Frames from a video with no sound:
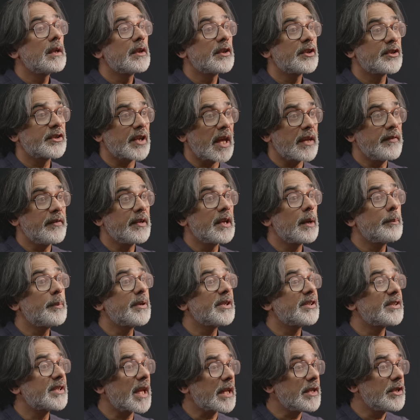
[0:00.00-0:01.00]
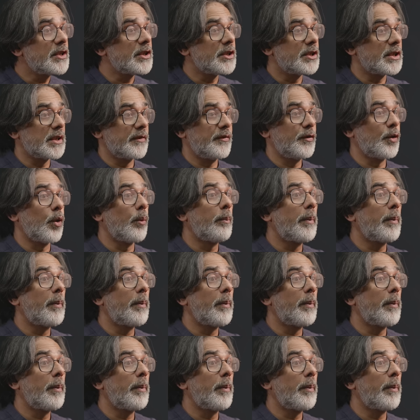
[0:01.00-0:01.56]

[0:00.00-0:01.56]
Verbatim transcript: saving a percentage of your